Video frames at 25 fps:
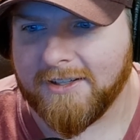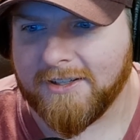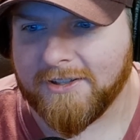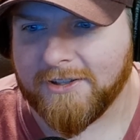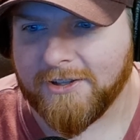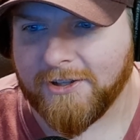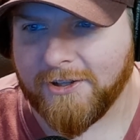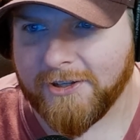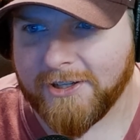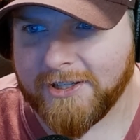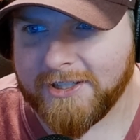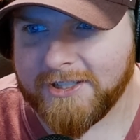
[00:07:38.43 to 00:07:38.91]

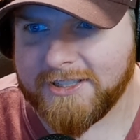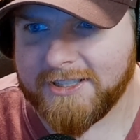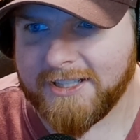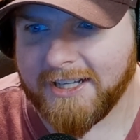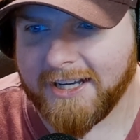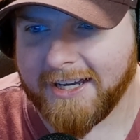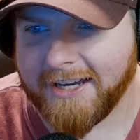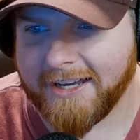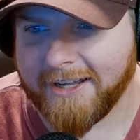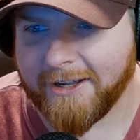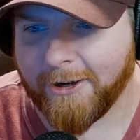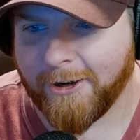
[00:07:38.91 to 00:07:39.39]
Look at
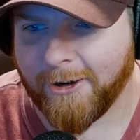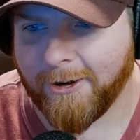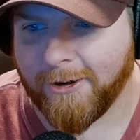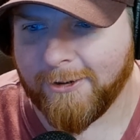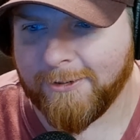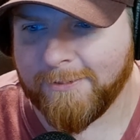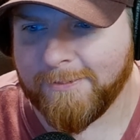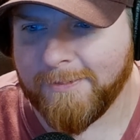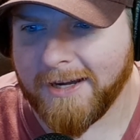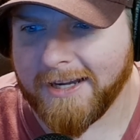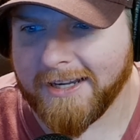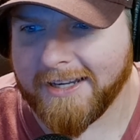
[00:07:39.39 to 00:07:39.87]
that.
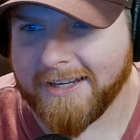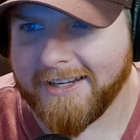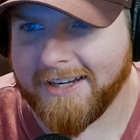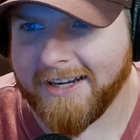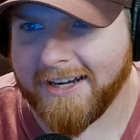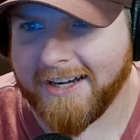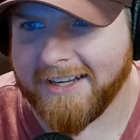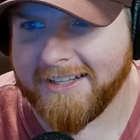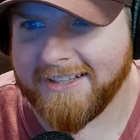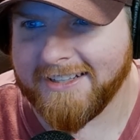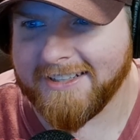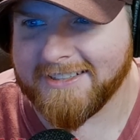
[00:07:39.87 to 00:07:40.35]
Oh my
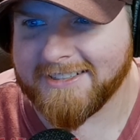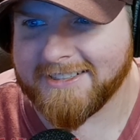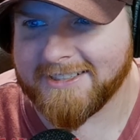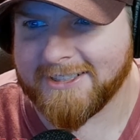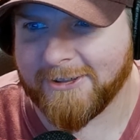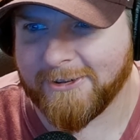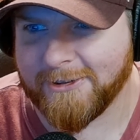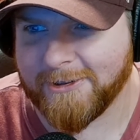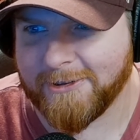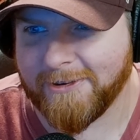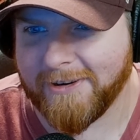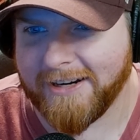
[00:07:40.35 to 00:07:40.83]
God, that's
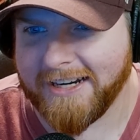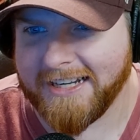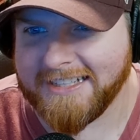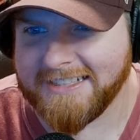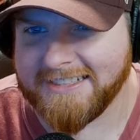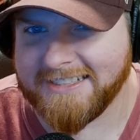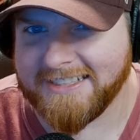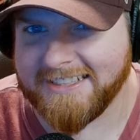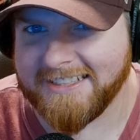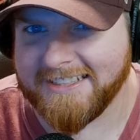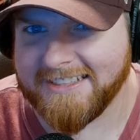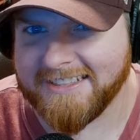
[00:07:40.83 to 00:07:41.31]
so
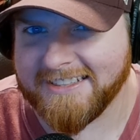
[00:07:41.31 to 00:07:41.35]
crazy.